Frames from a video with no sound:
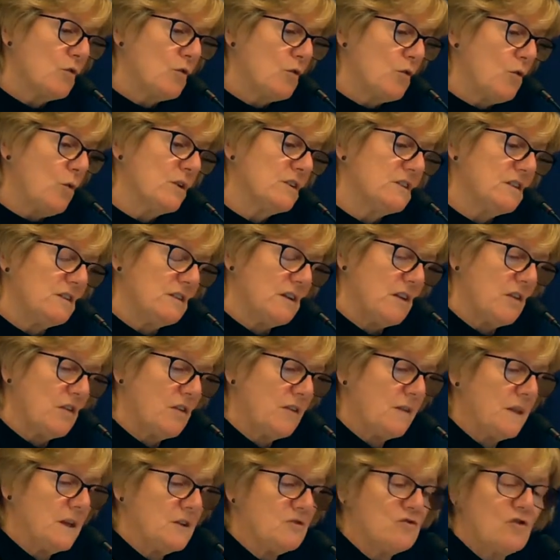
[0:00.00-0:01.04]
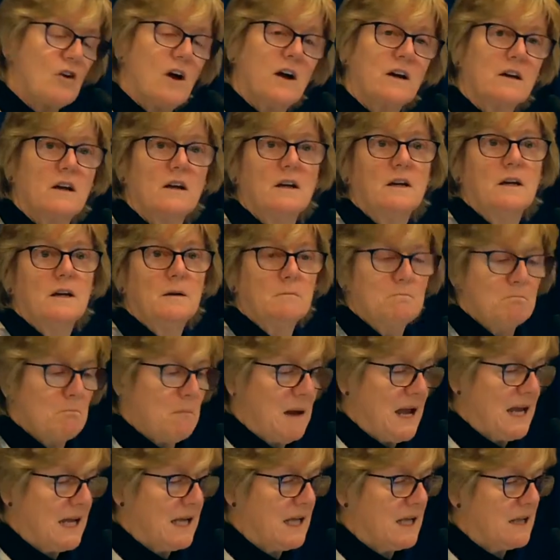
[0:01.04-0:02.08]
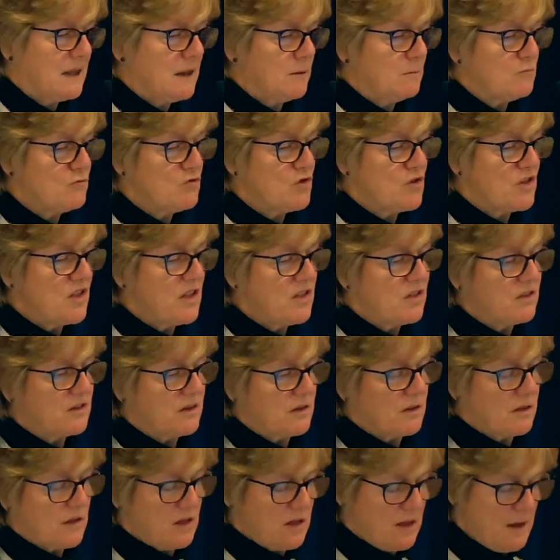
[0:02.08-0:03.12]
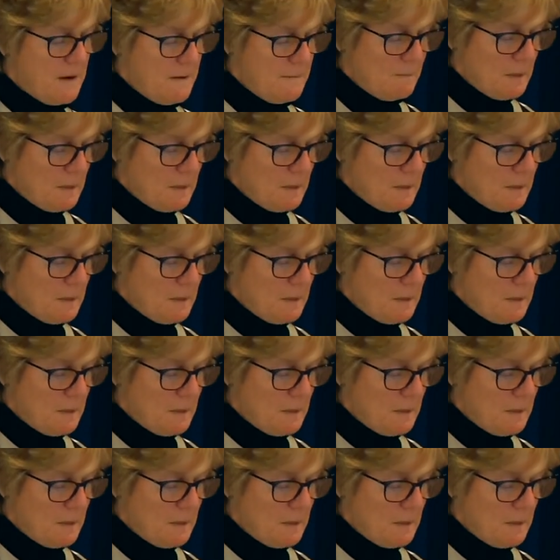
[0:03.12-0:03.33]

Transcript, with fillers: quantities of the drug, making them resistant.